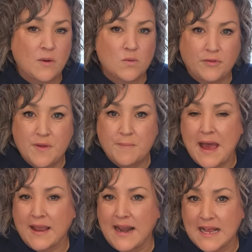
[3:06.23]
I wrote them
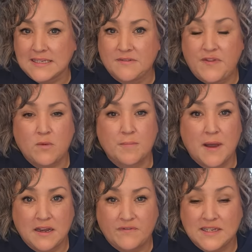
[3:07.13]
back and asked if they would
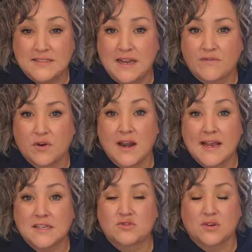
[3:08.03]
mind if I stayed for an
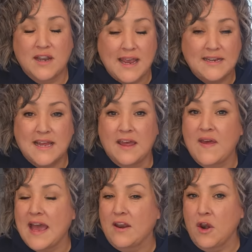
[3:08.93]
extra night, and
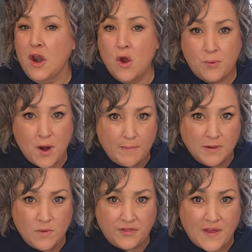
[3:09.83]
they had no
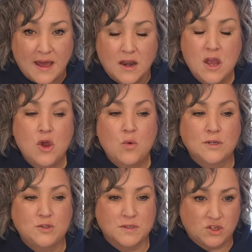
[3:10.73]
problem with that,
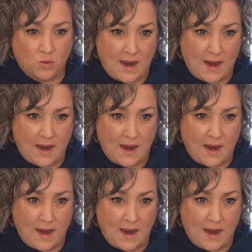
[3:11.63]
which was